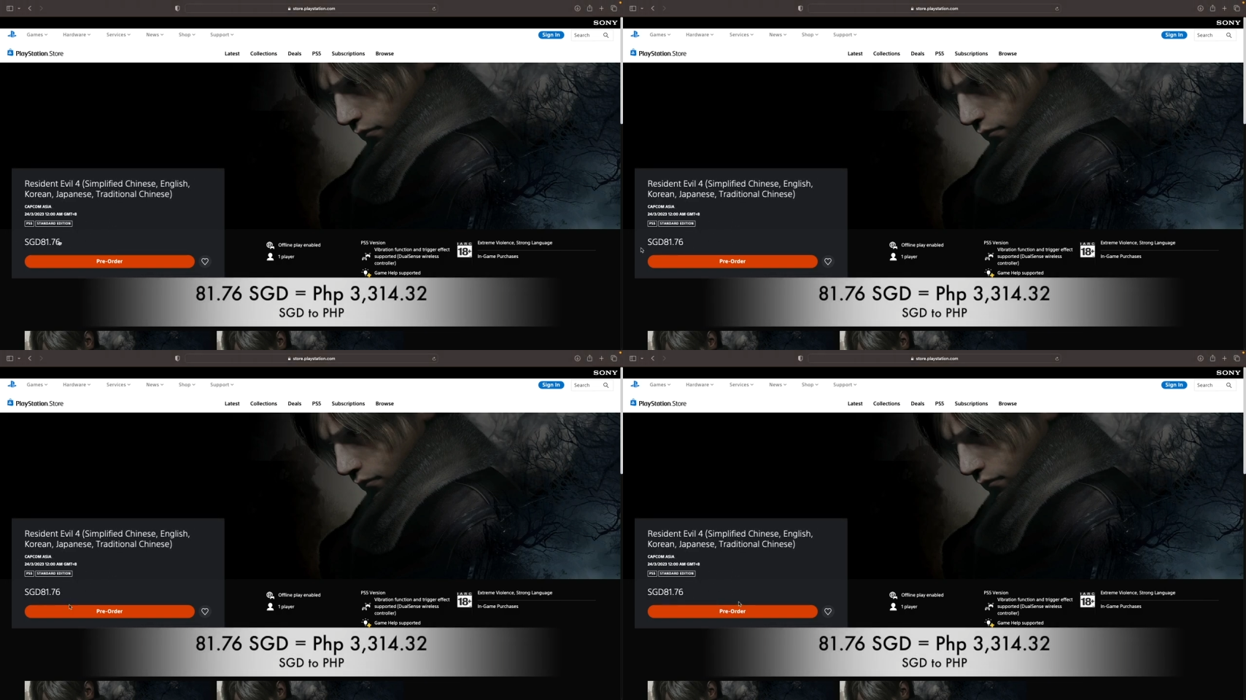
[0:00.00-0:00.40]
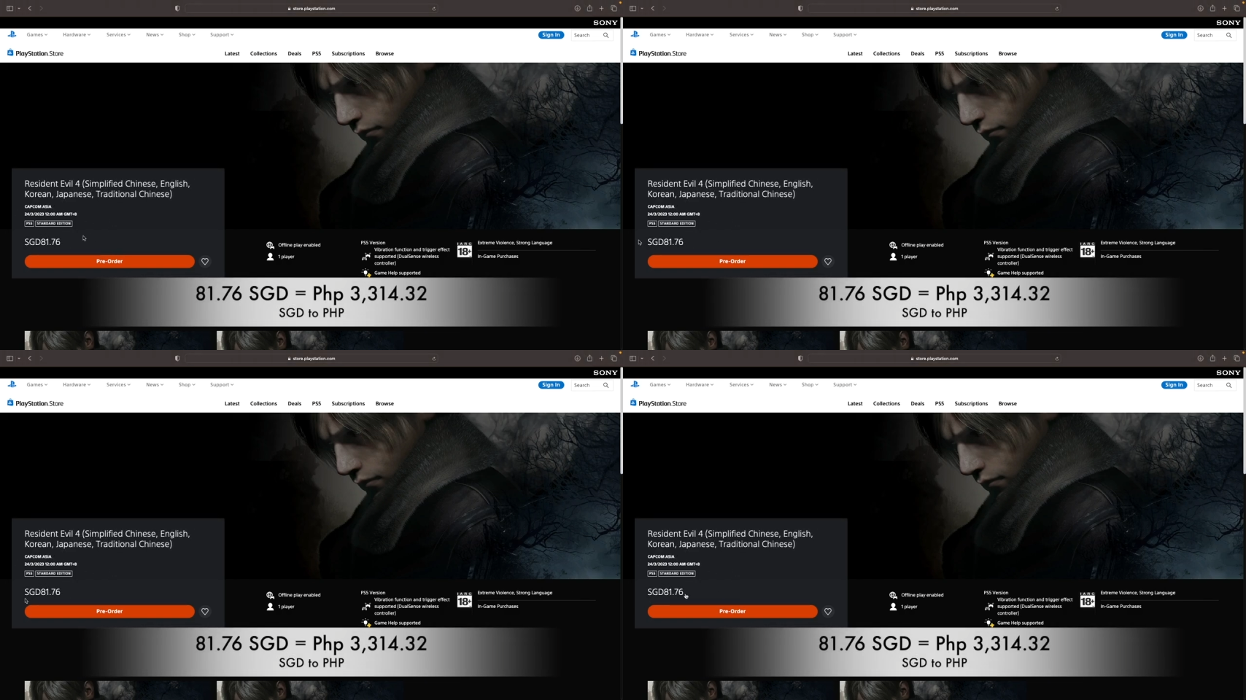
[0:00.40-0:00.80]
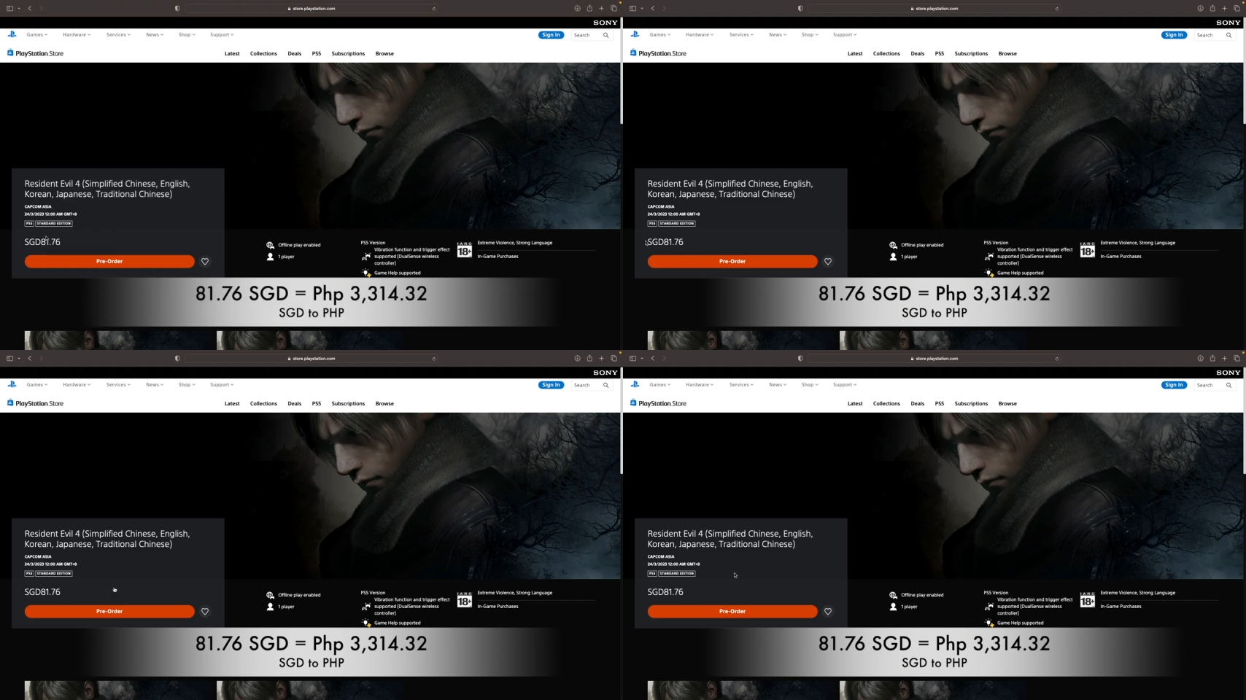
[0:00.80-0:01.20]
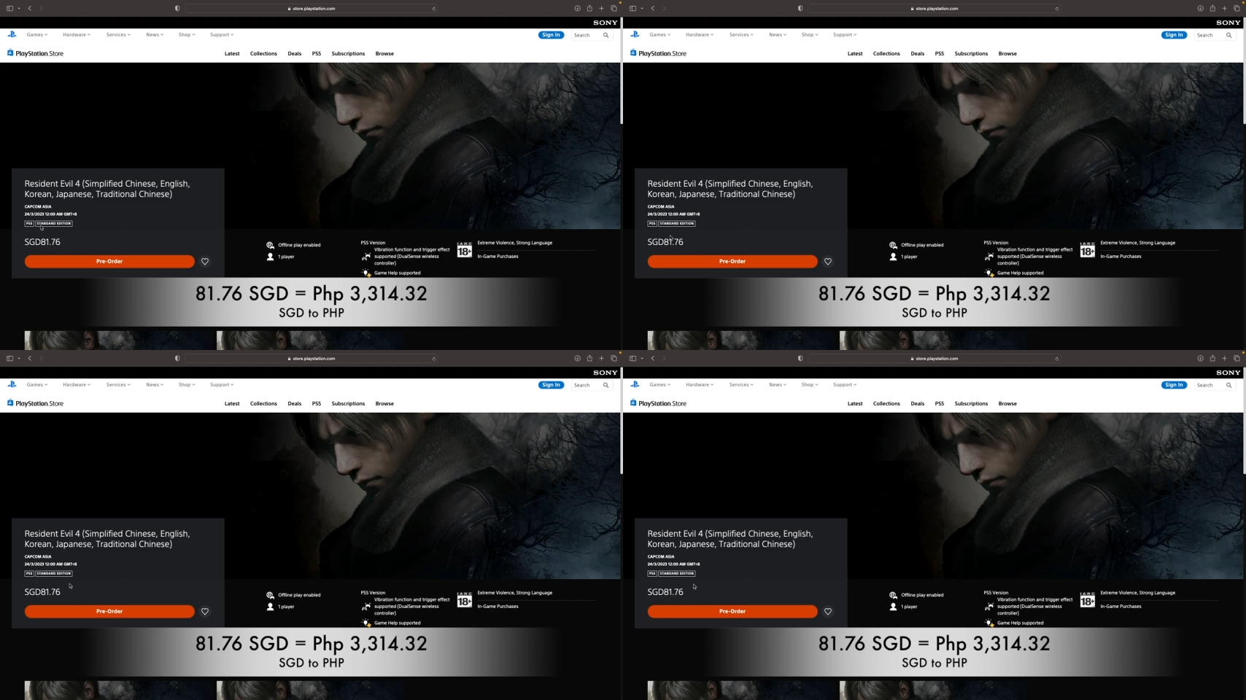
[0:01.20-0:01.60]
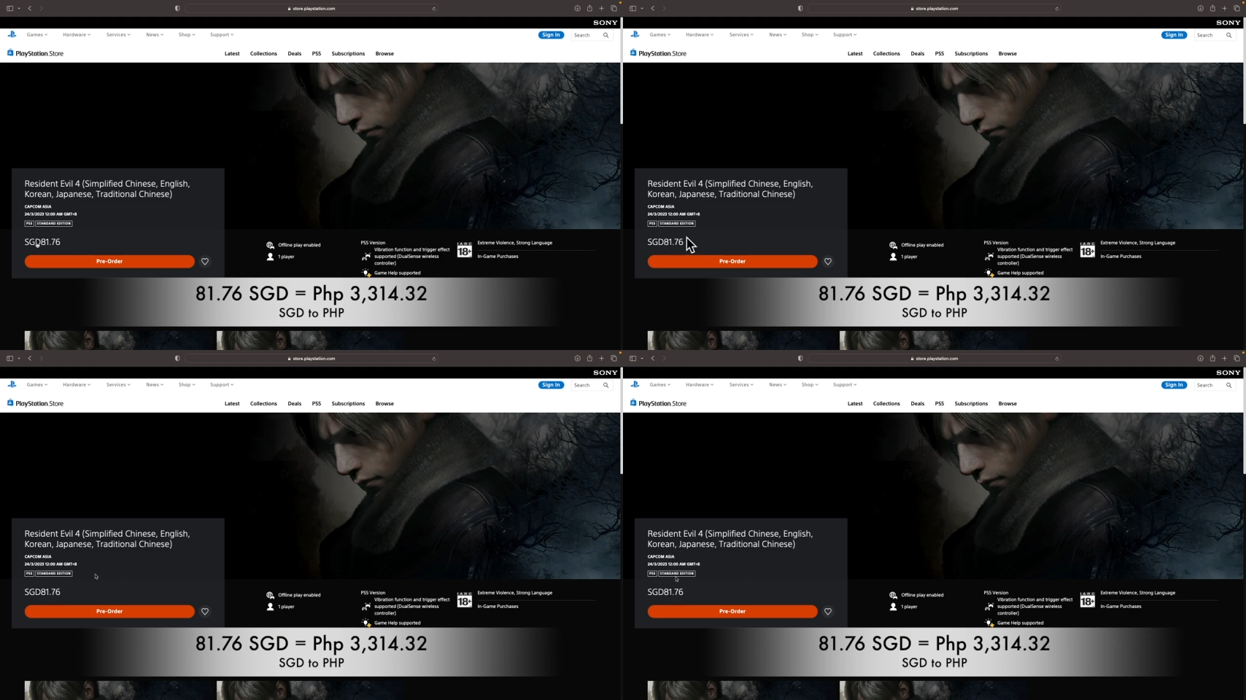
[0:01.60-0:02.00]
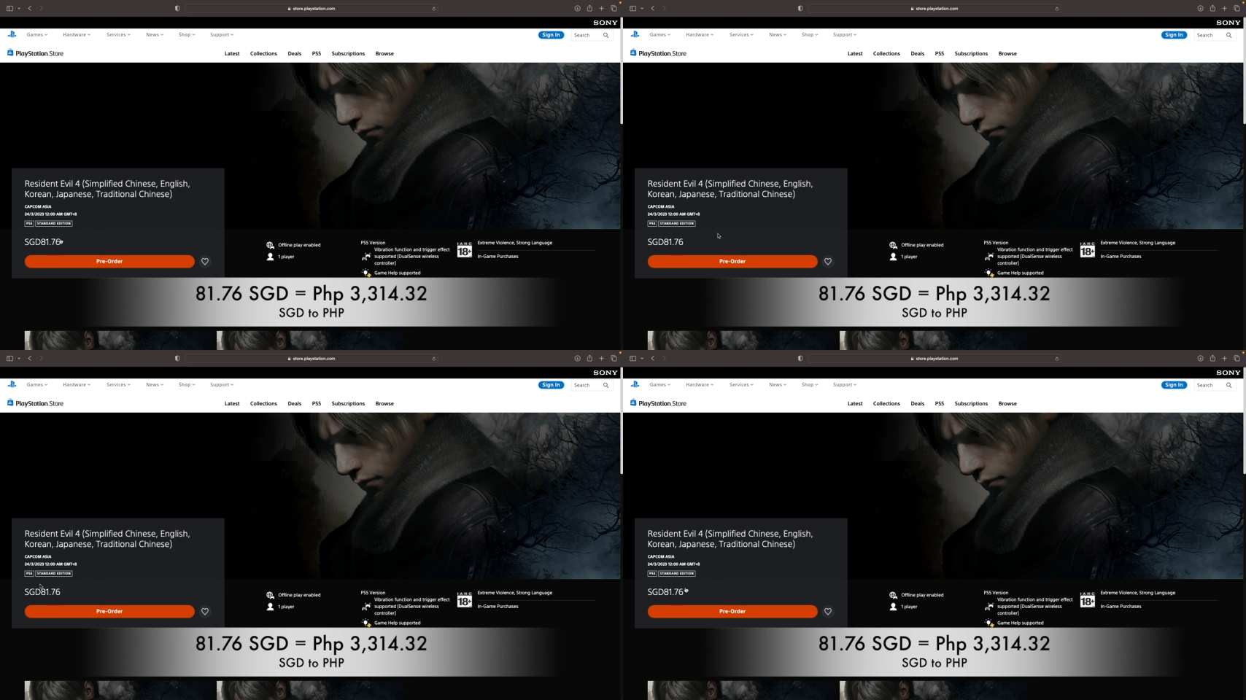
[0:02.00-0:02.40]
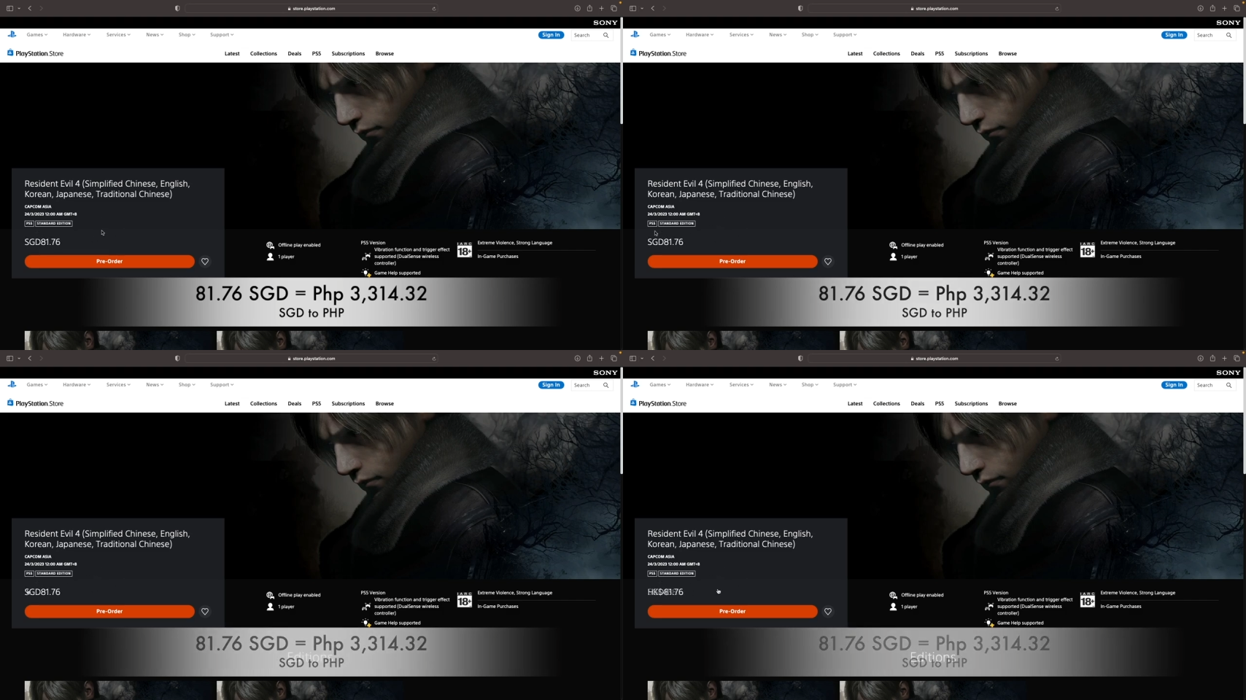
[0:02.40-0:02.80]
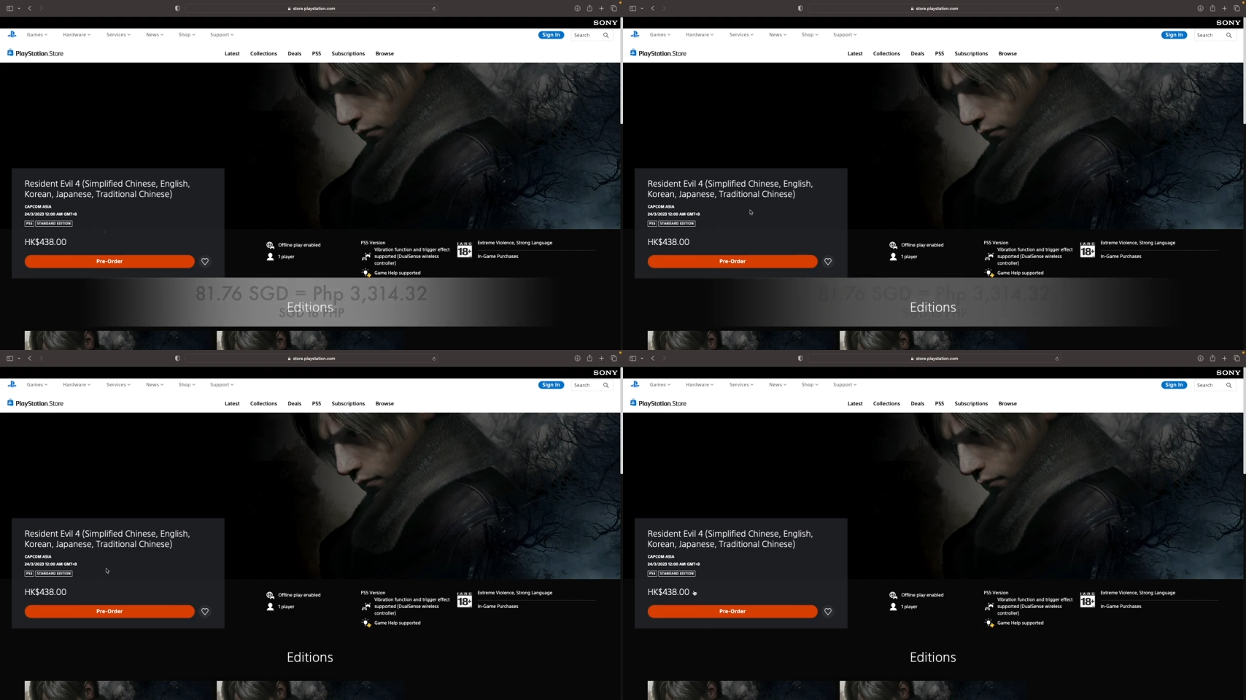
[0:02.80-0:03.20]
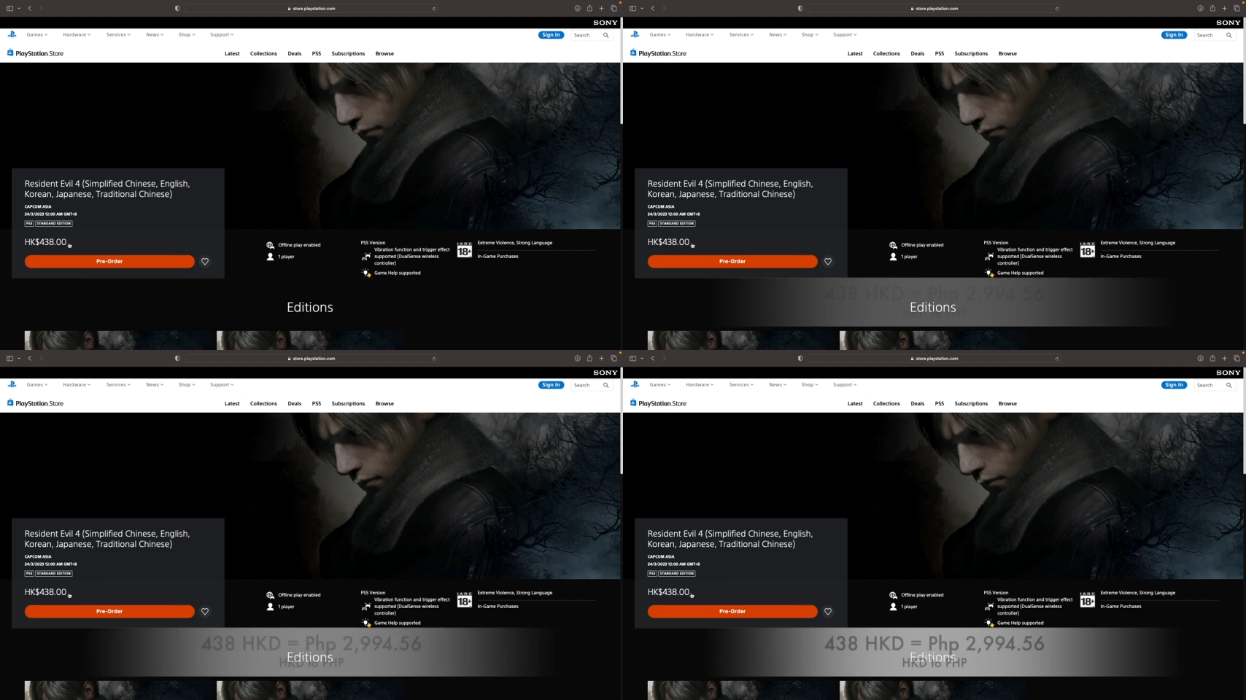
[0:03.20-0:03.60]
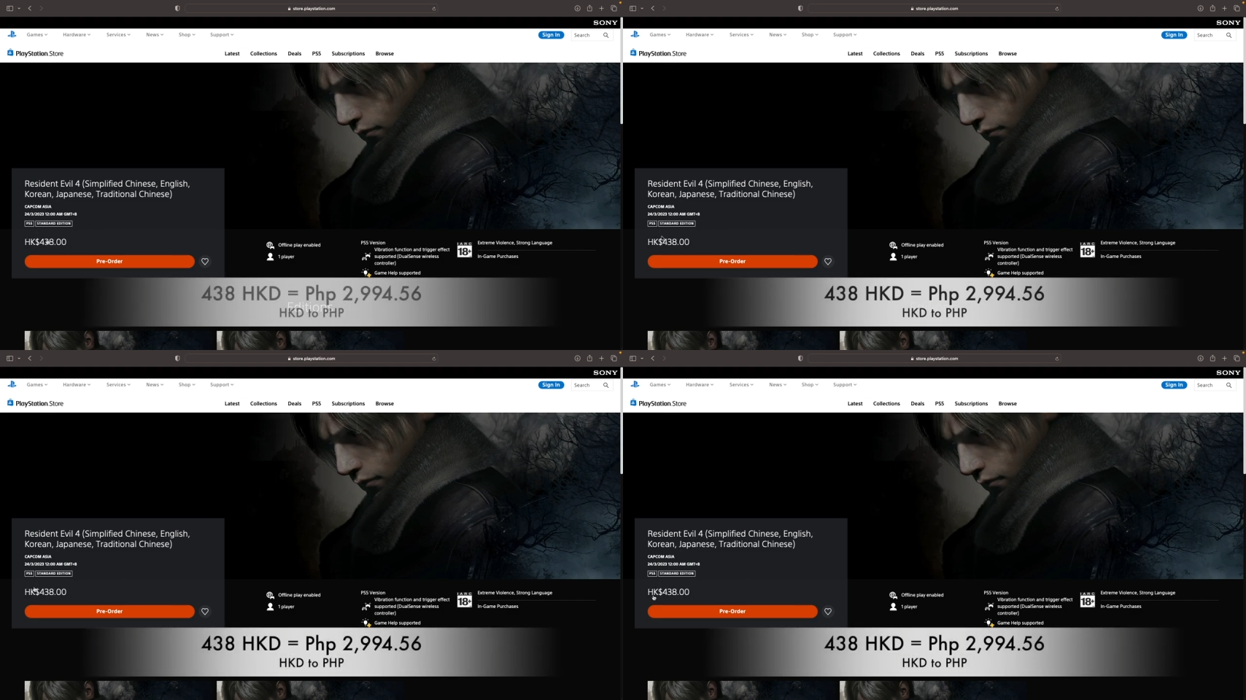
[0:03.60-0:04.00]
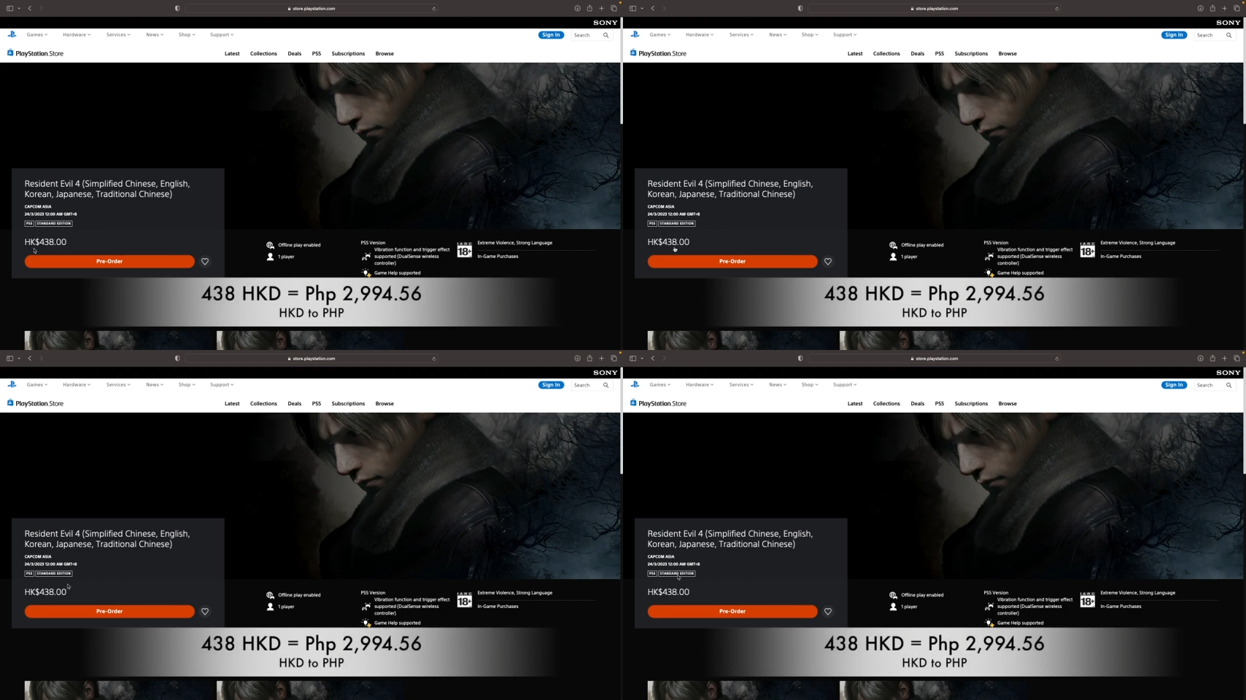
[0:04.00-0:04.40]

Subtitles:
No face is visible, so there are no lips to read.